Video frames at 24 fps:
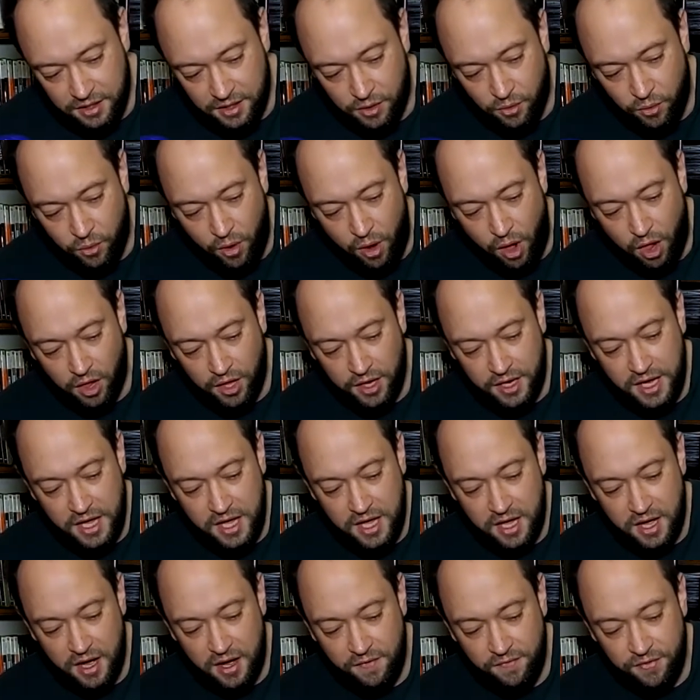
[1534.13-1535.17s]

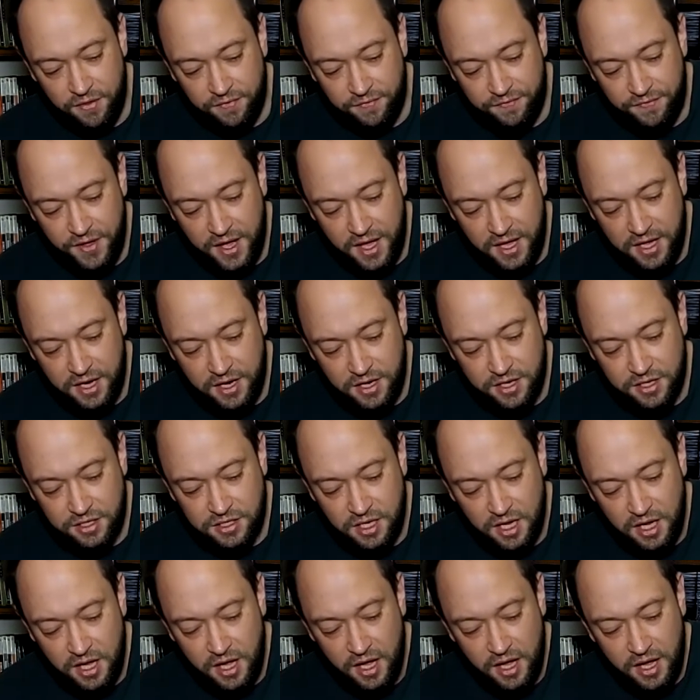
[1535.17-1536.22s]
quality of the
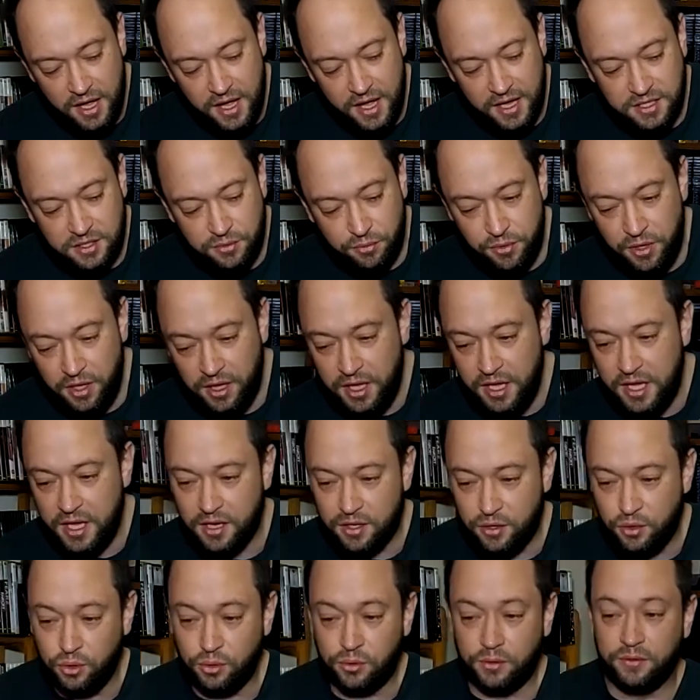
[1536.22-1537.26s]
figures. It's really
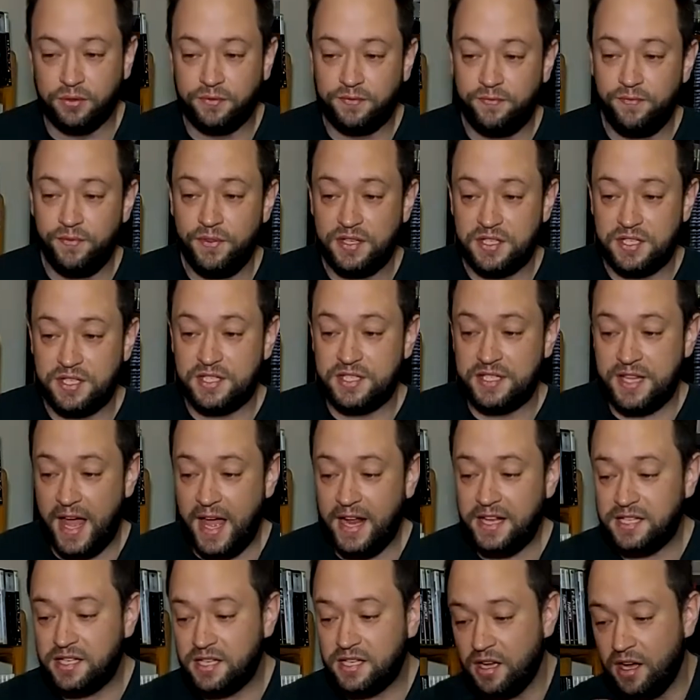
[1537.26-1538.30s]
a cool
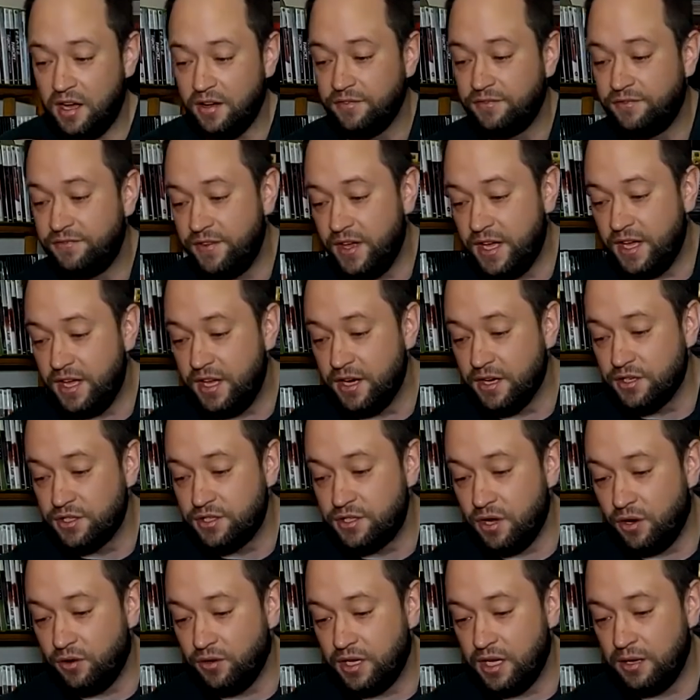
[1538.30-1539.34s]
set of figures,
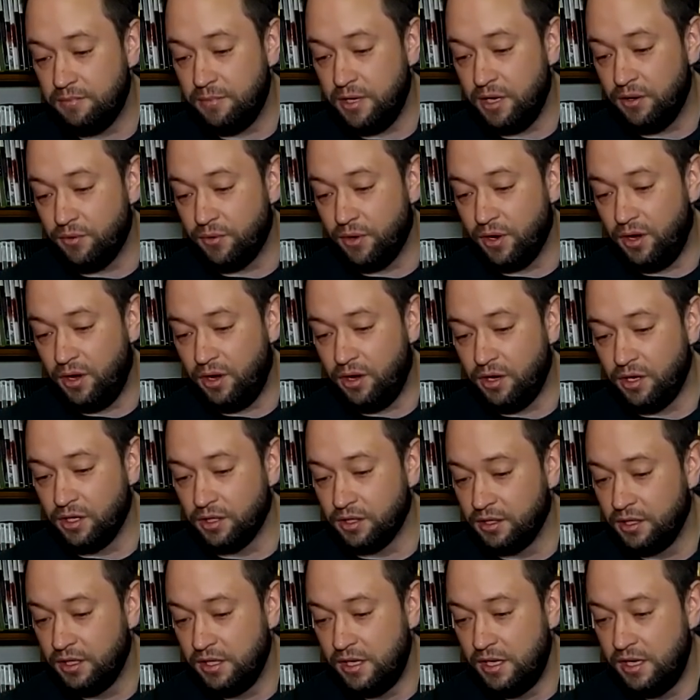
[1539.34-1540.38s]
don't get me
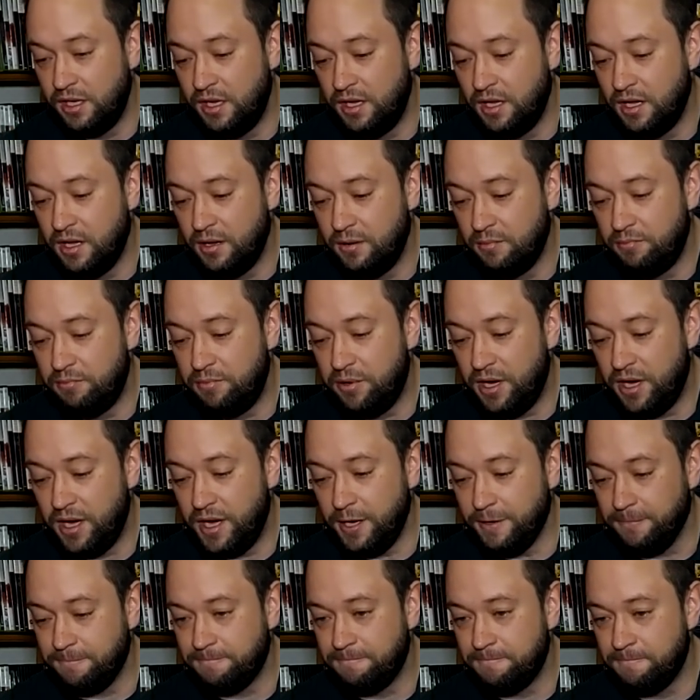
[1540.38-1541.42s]
wrong,
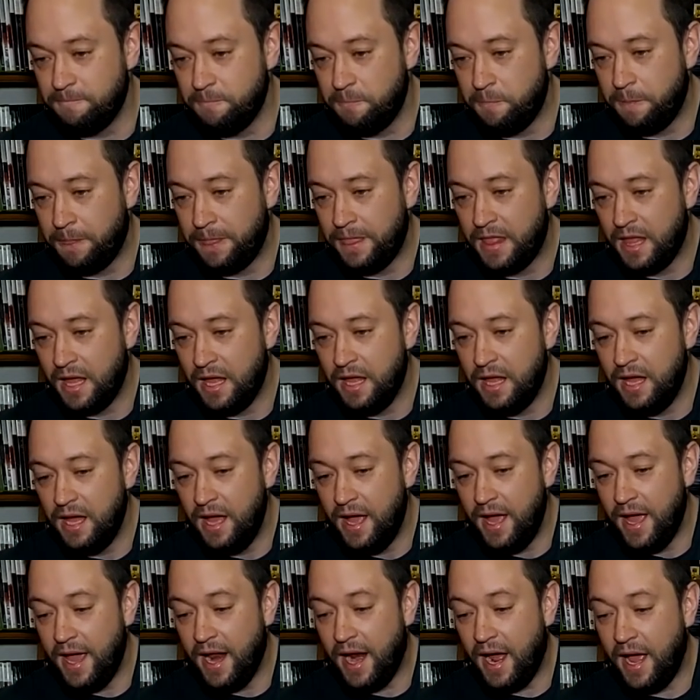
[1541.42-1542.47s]
but
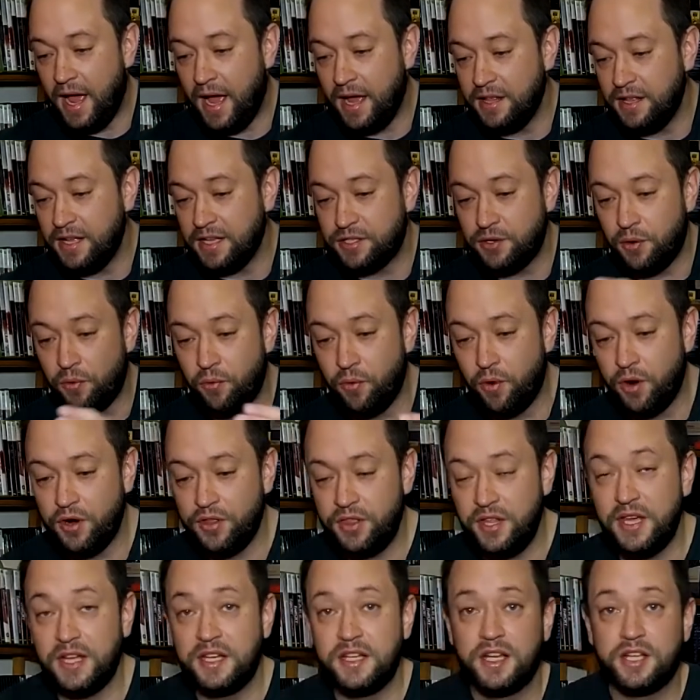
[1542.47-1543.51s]
it's a
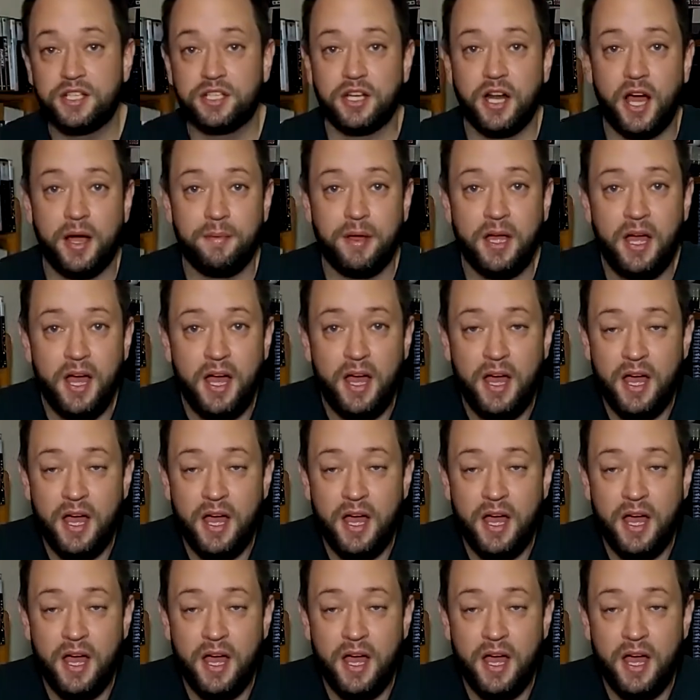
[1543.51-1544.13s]
worthy addition.